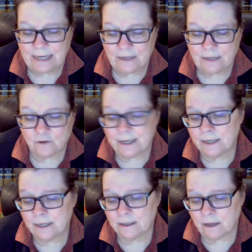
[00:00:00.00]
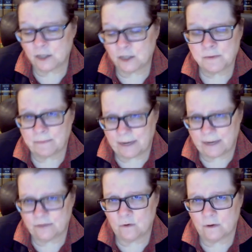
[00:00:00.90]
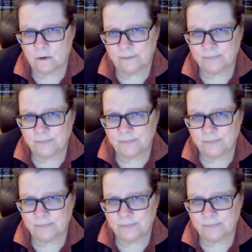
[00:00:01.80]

You'll get an acknowledgement by the court,